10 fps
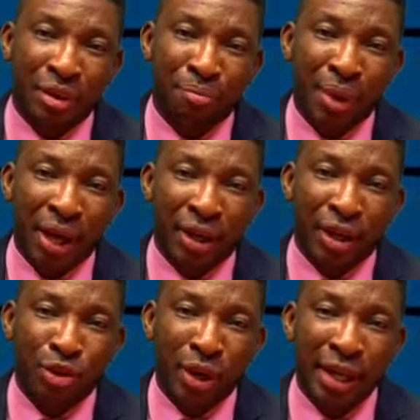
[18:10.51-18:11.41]
banker,
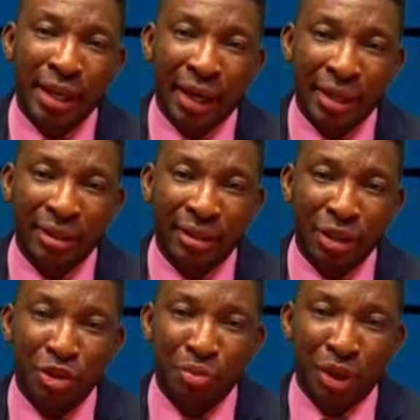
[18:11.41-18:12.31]
you're an analyst, and
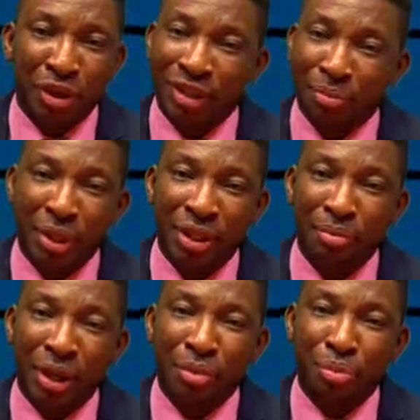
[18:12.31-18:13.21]
you've been contemplating
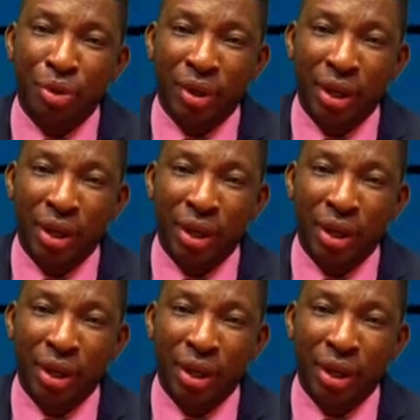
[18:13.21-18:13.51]
about a book,